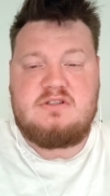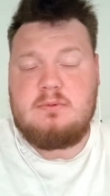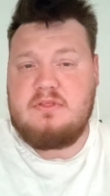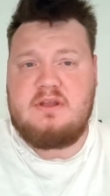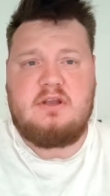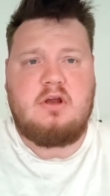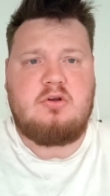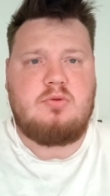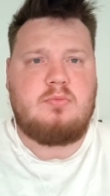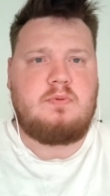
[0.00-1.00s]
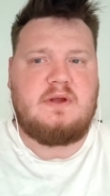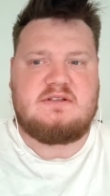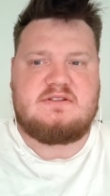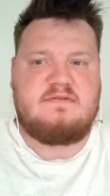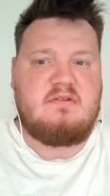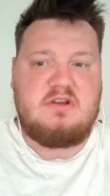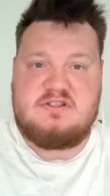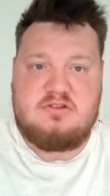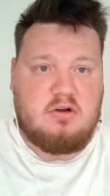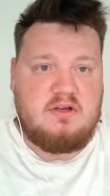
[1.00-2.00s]
so I think you're going to come up against a very
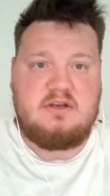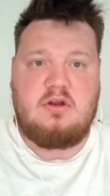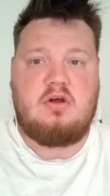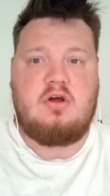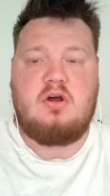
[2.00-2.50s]
solid,